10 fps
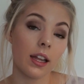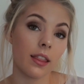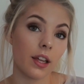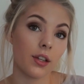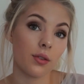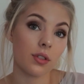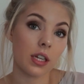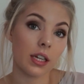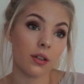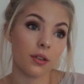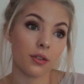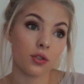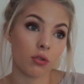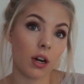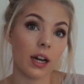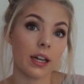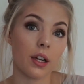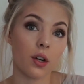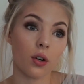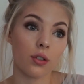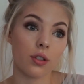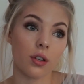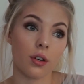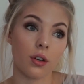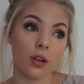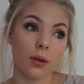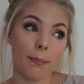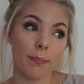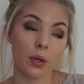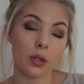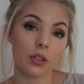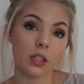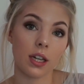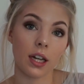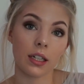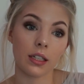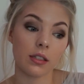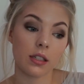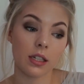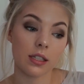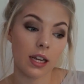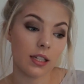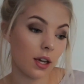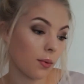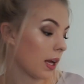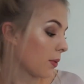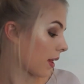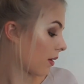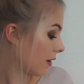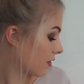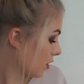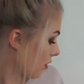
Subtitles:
then use a little dry cotton bud and it takes it away without lifting